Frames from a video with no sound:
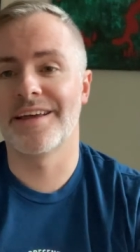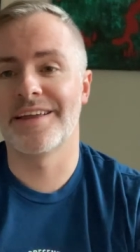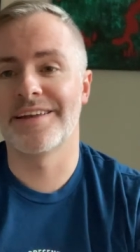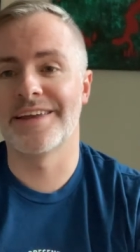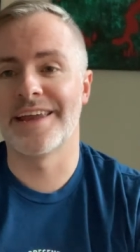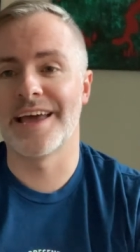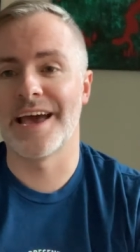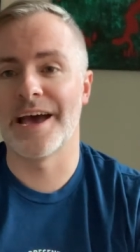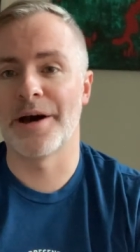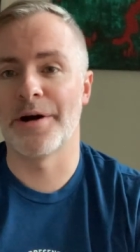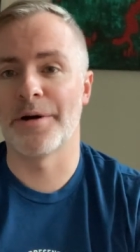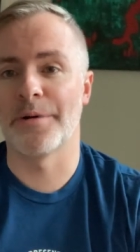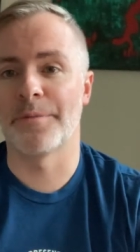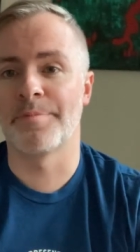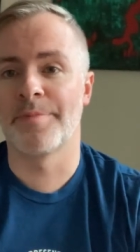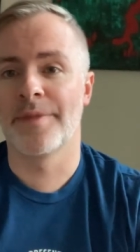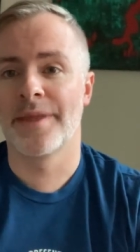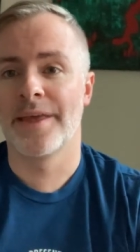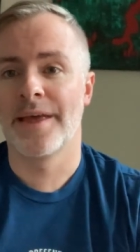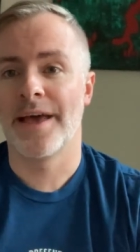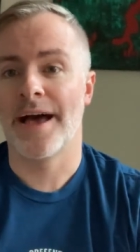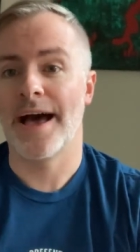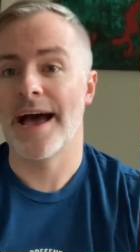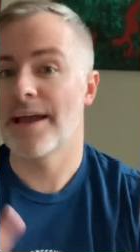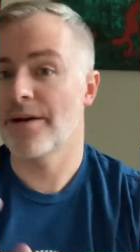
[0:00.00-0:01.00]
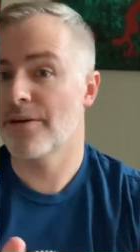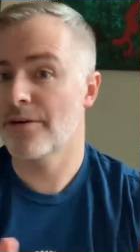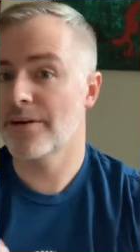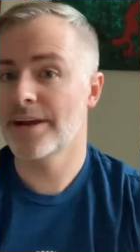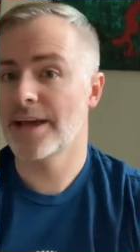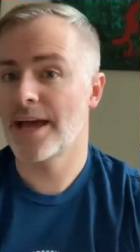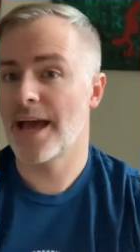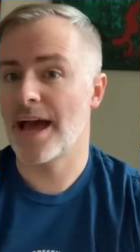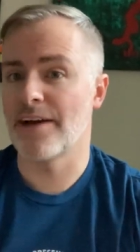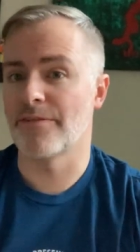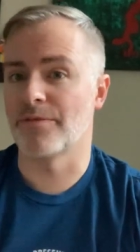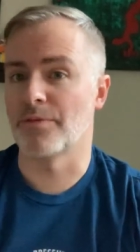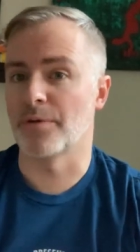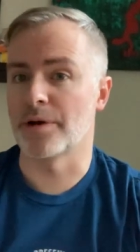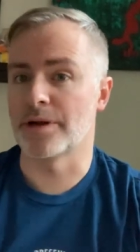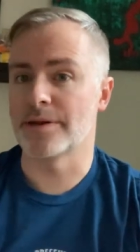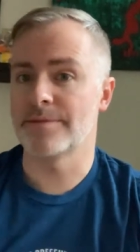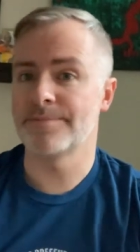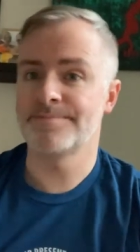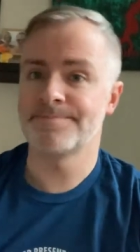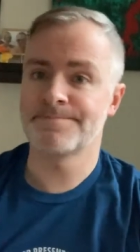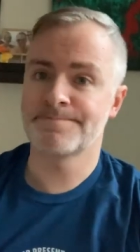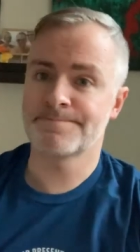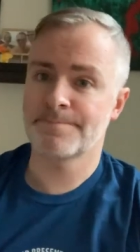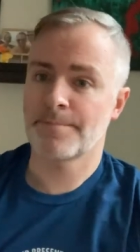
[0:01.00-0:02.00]
Now, I already have
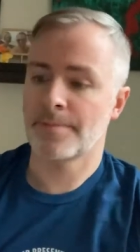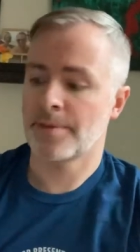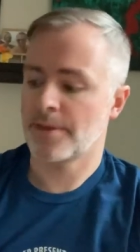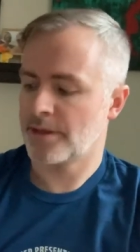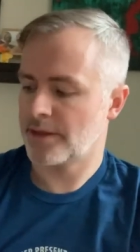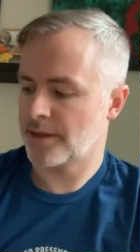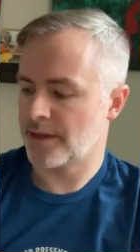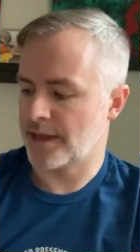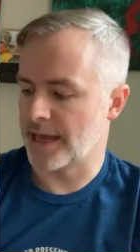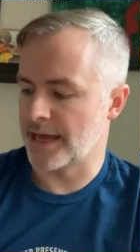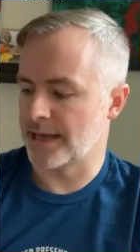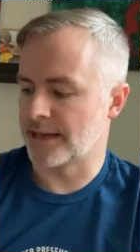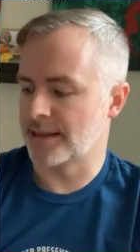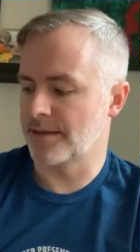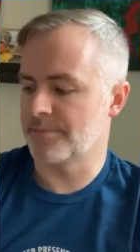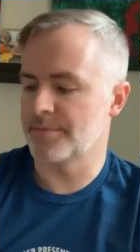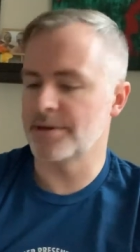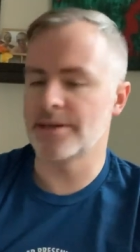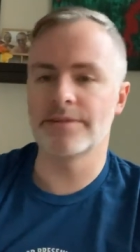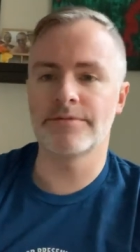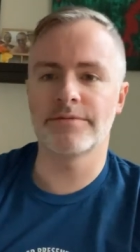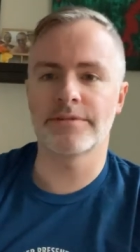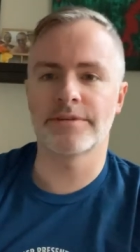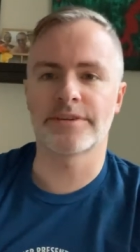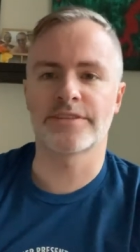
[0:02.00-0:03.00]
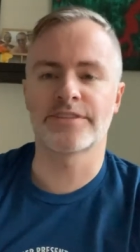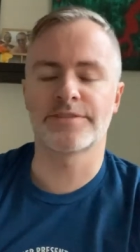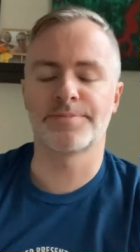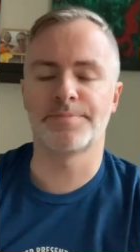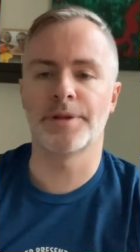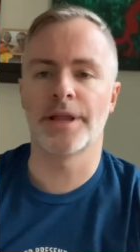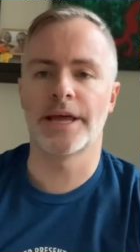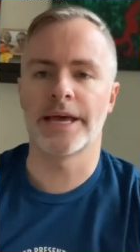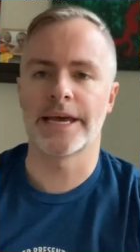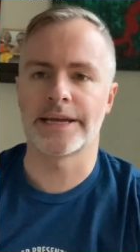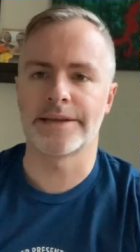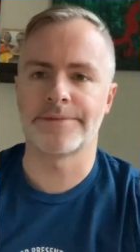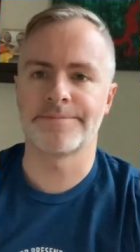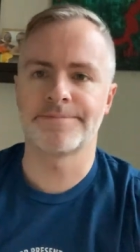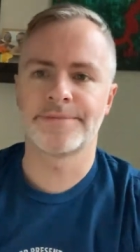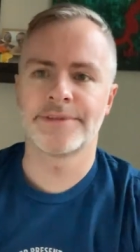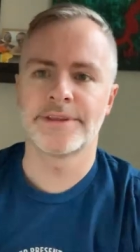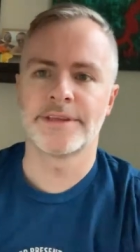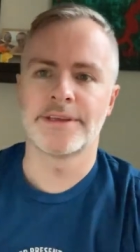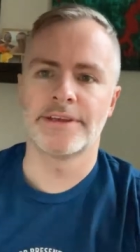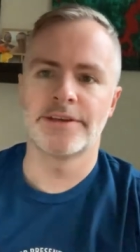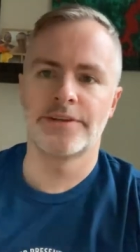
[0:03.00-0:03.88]
one, and let me explain.